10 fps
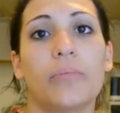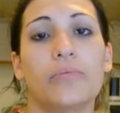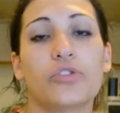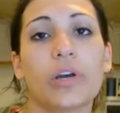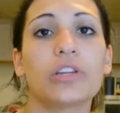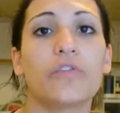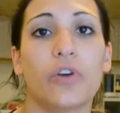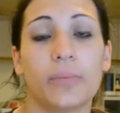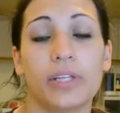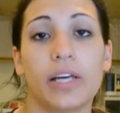drink the
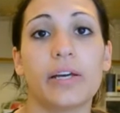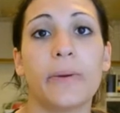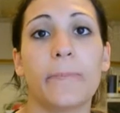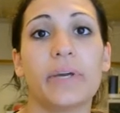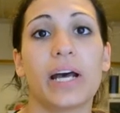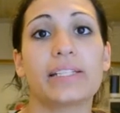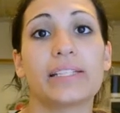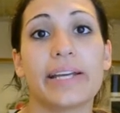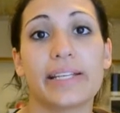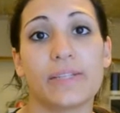formula because
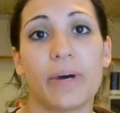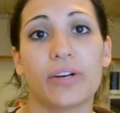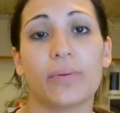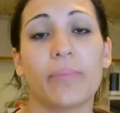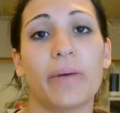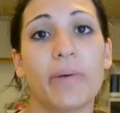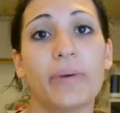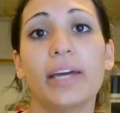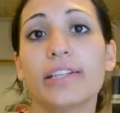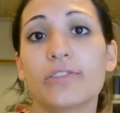it tastes better. My
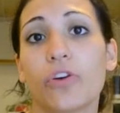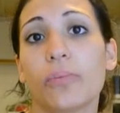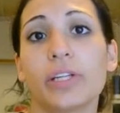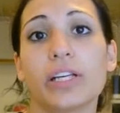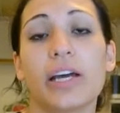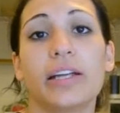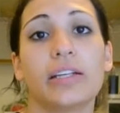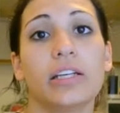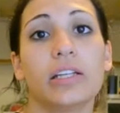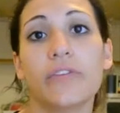baby hates formula, and
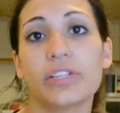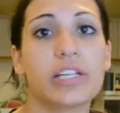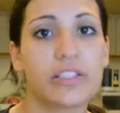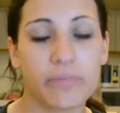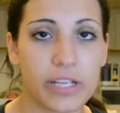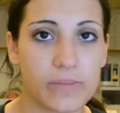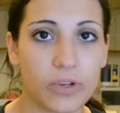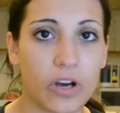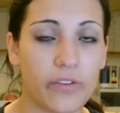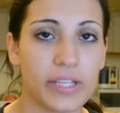he loves the taste of breast
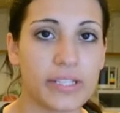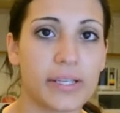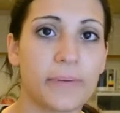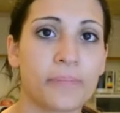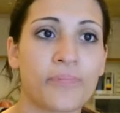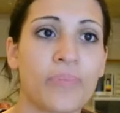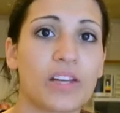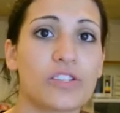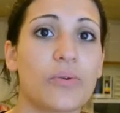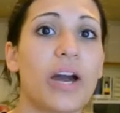milk, obviously.
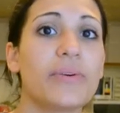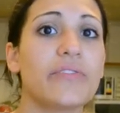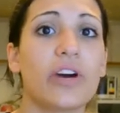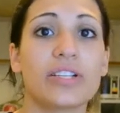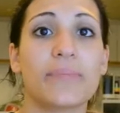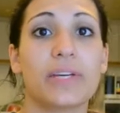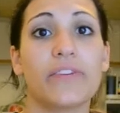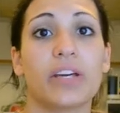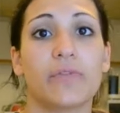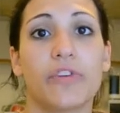So I always have a hard time
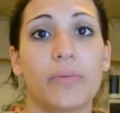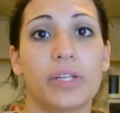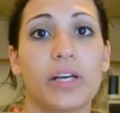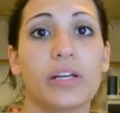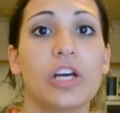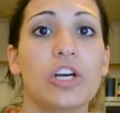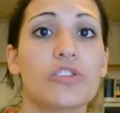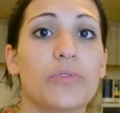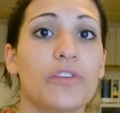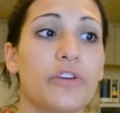giving him formula.
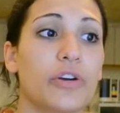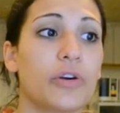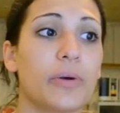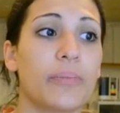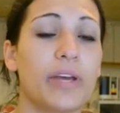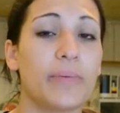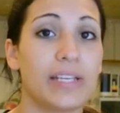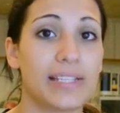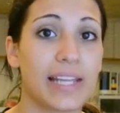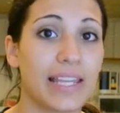So if your
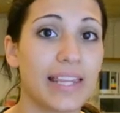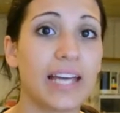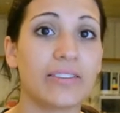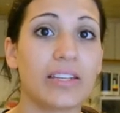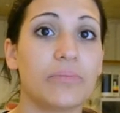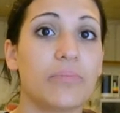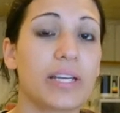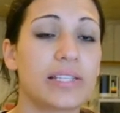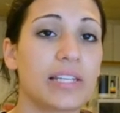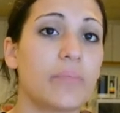baby is like that, then
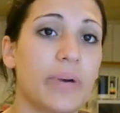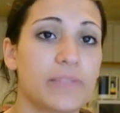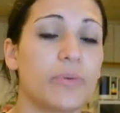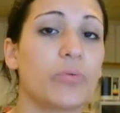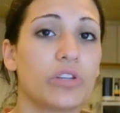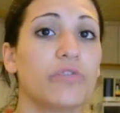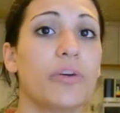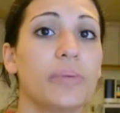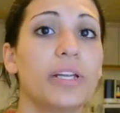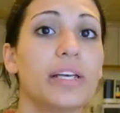mixing the breast milk with the
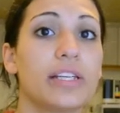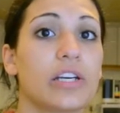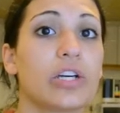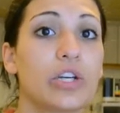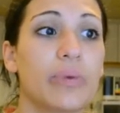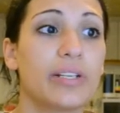formula is a good way